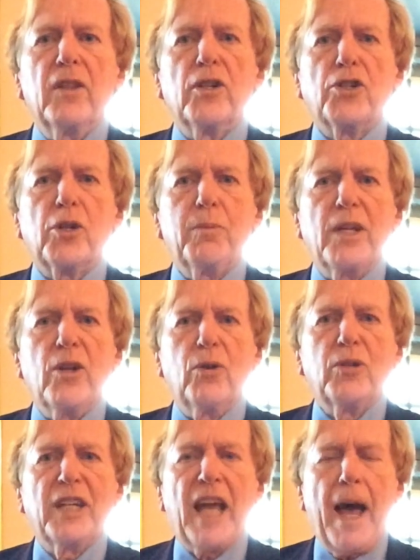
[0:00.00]
There should be
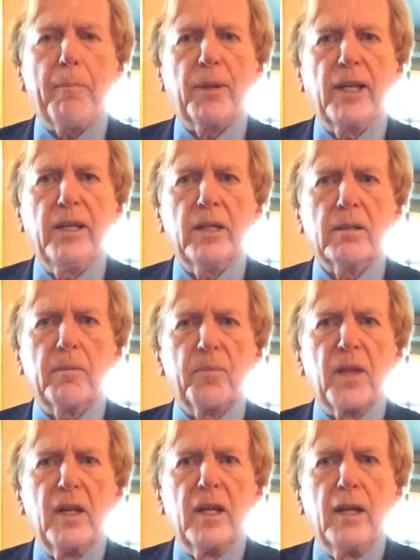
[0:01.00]
no gap here.
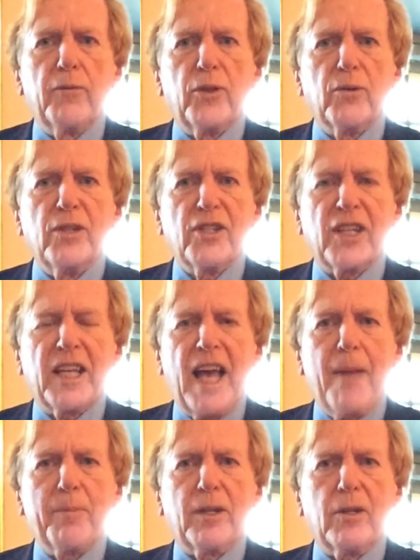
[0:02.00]
If there is a
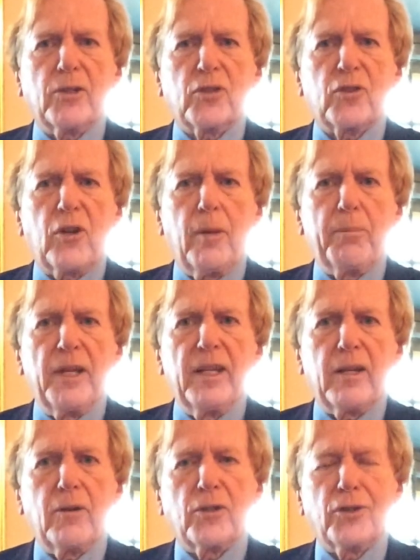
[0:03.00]
gap, it looks
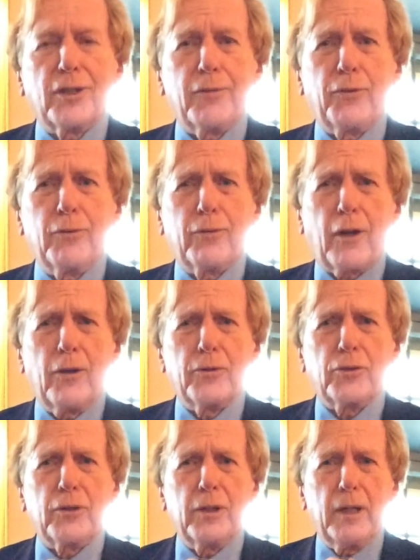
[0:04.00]
sloppy. It looks as if you've
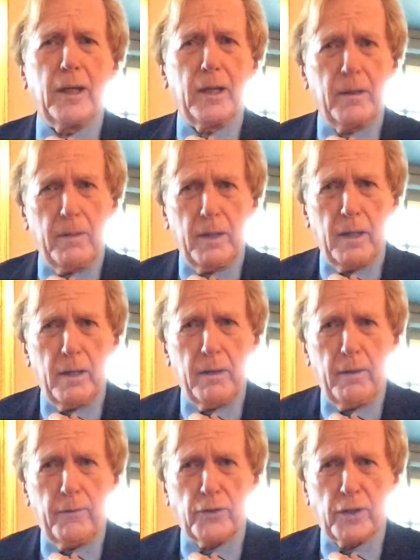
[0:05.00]
closed, uh, uh,
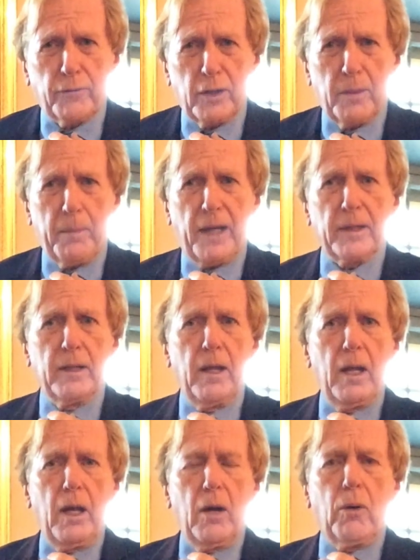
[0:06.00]
shifted the button,
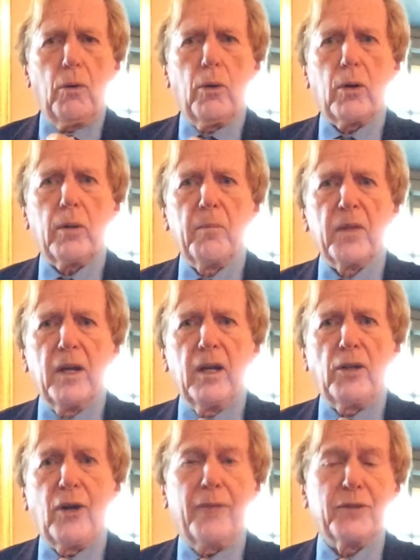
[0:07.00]
or
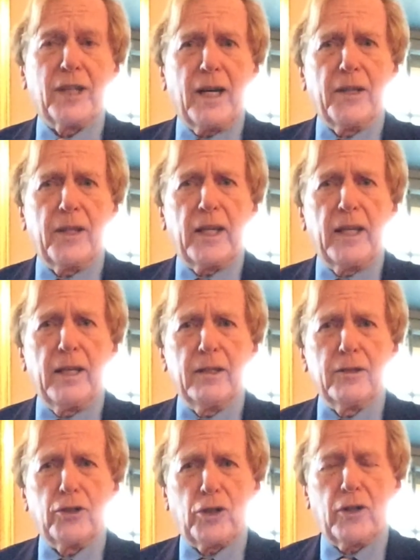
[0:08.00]
you haven't tied the
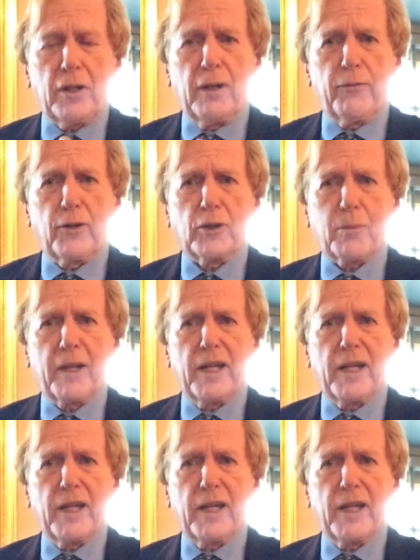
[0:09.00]
shirt in the first